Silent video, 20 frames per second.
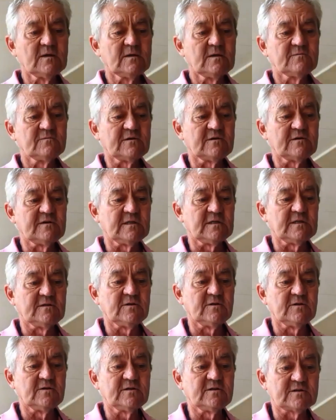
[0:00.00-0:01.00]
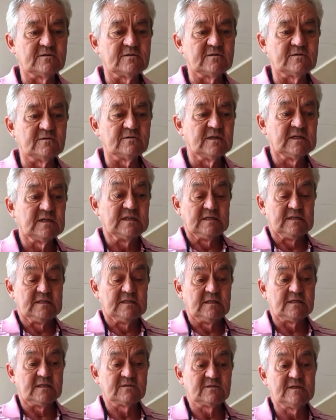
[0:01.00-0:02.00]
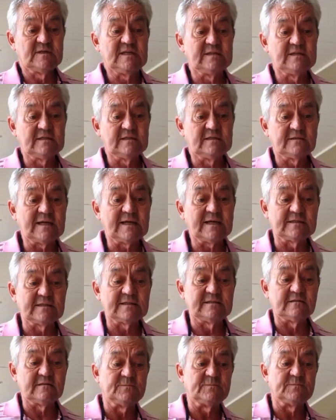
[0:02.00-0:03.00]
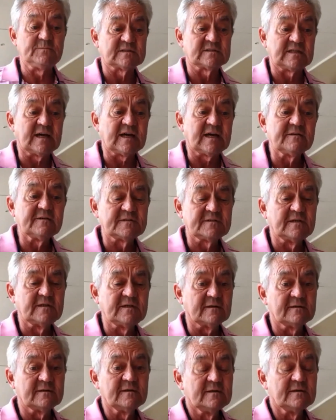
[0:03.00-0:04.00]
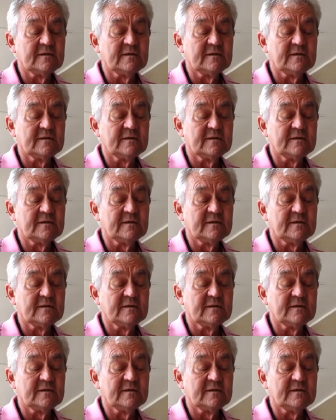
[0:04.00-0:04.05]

Rory alluded to, it's really the reality of people's lives here.